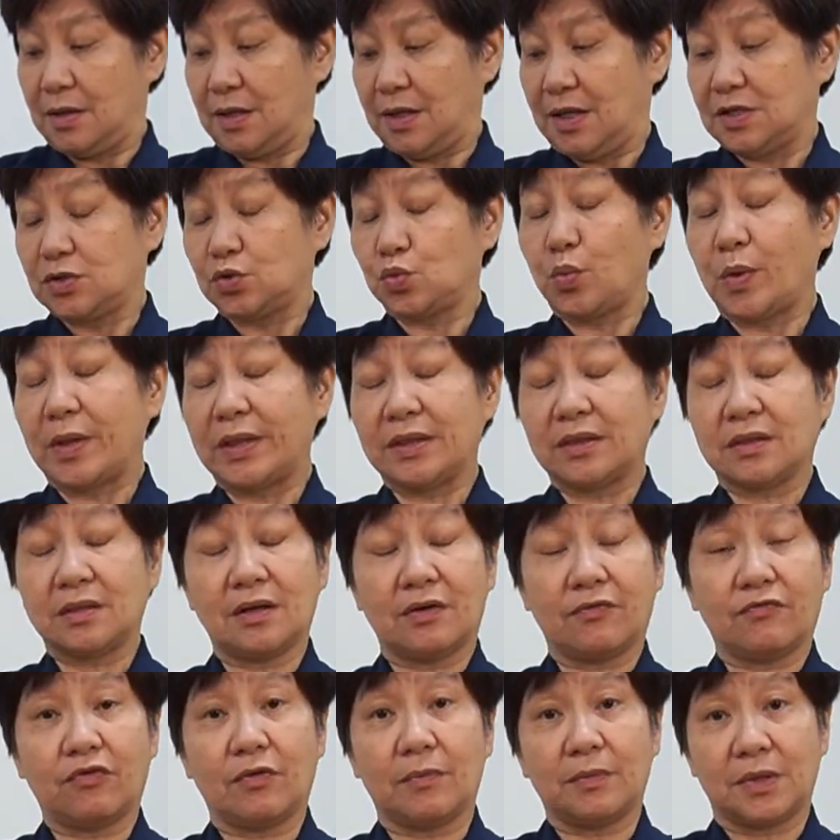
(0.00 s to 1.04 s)
It's
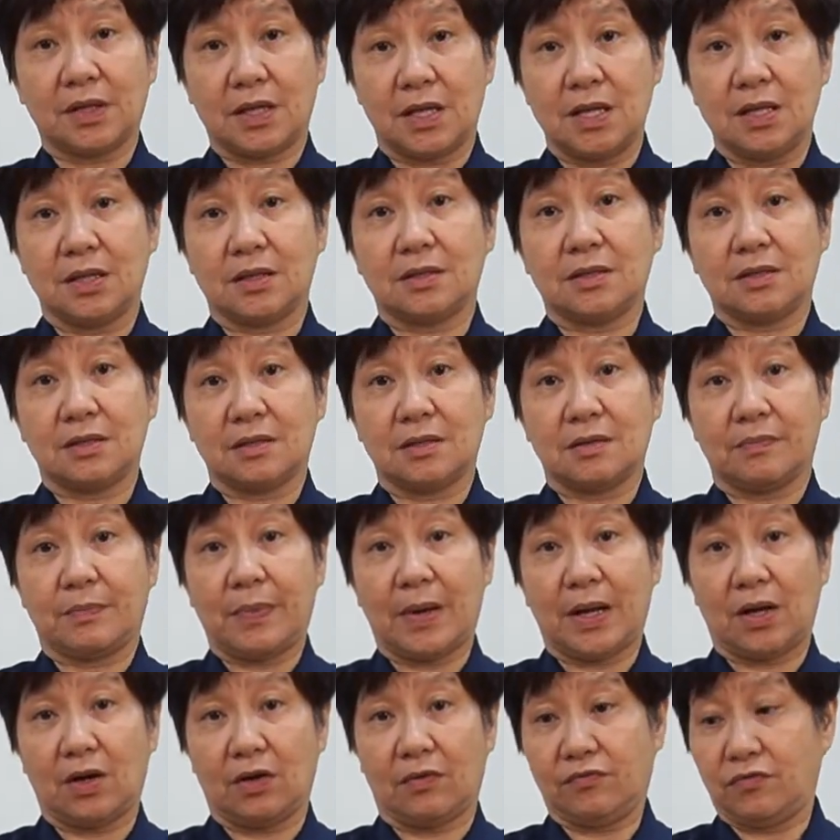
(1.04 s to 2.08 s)
1/3 from the internal
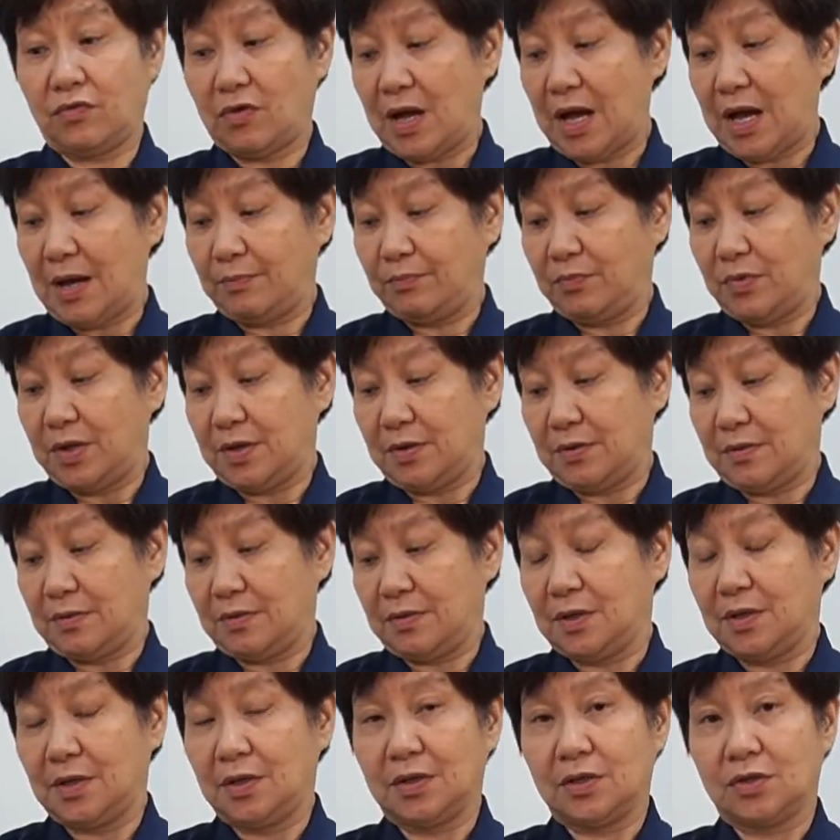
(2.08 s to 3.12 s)
part of your arm here.
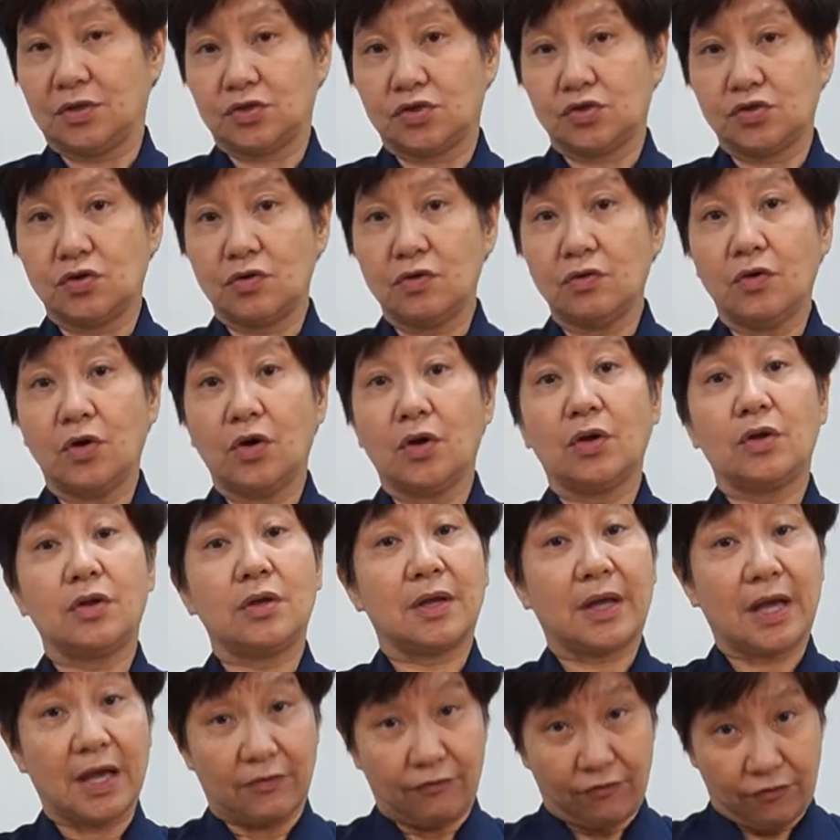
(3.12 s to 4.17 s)
So,
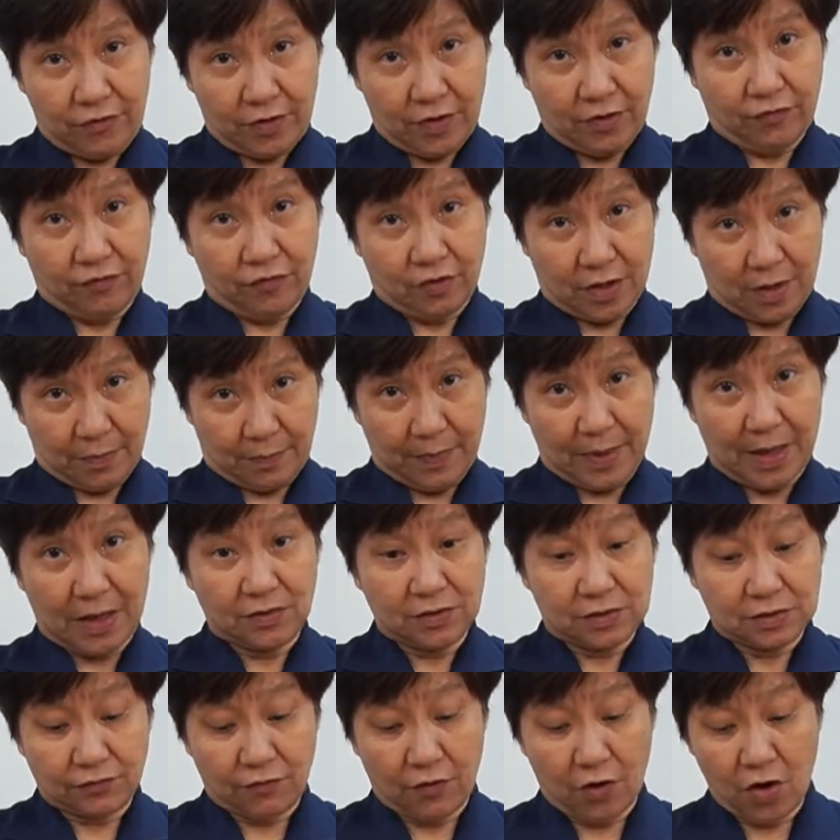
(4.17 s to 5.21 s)
you can feel for the
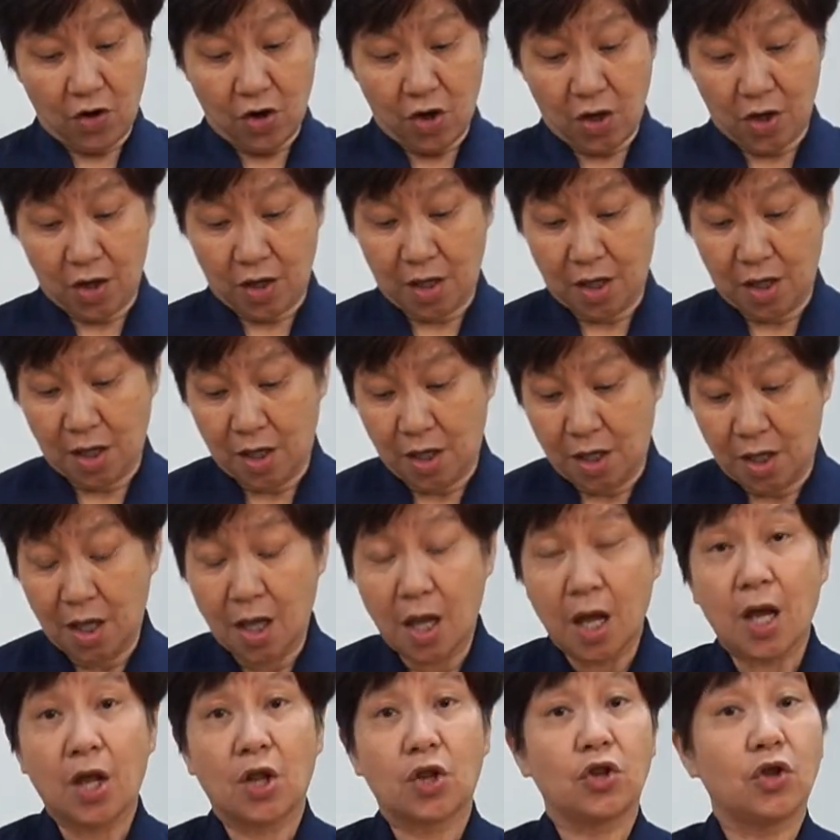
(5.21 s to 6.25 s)
pulse for
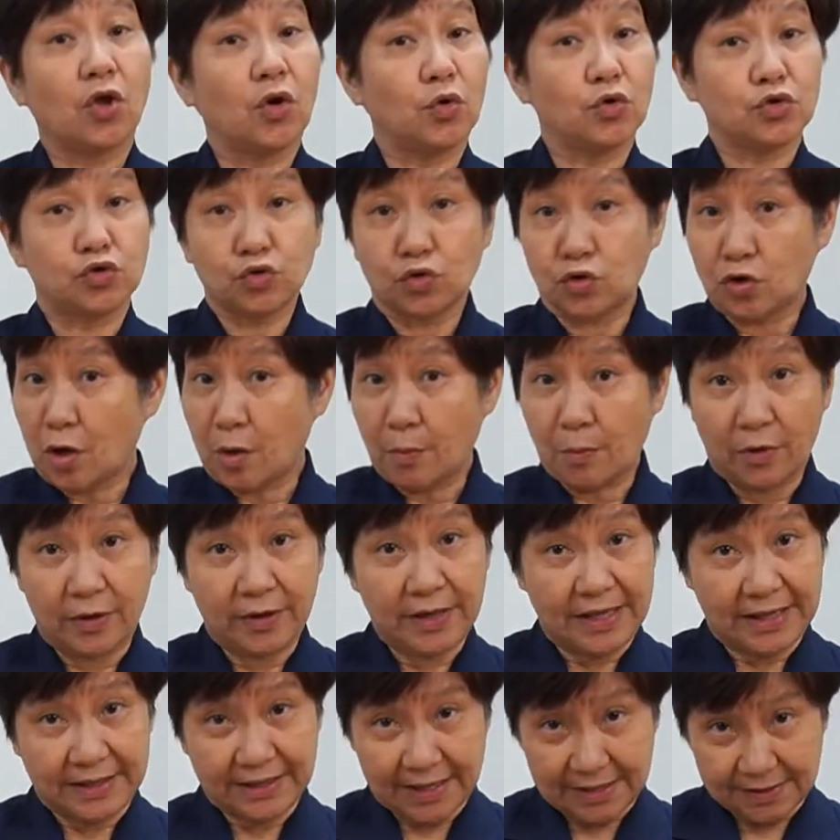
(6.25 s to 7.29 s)
also not more
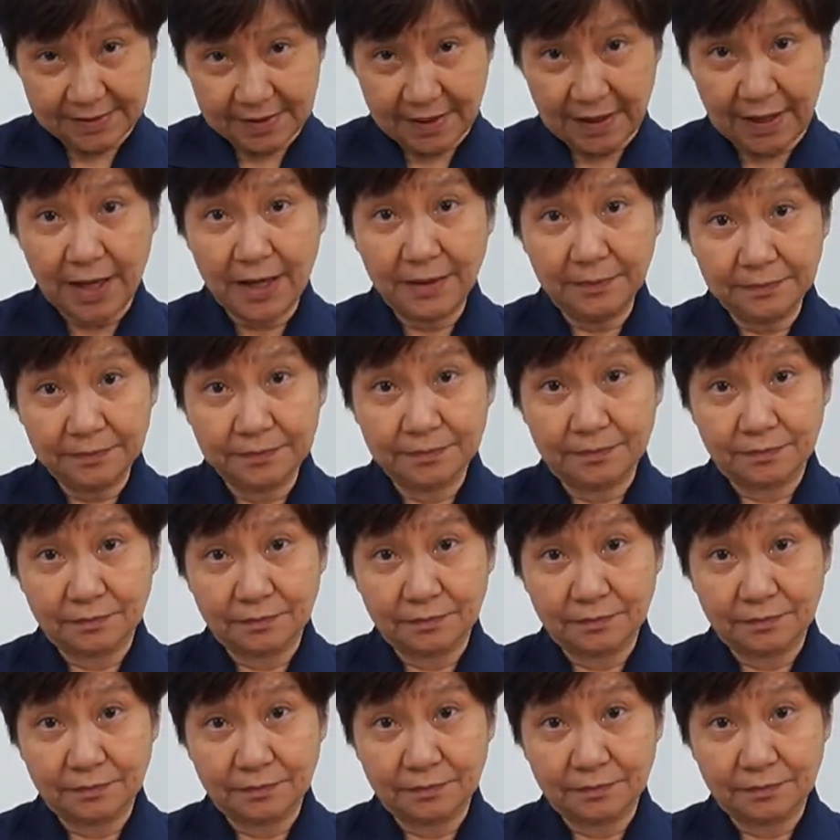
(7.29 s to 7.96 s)
than 10 seconds.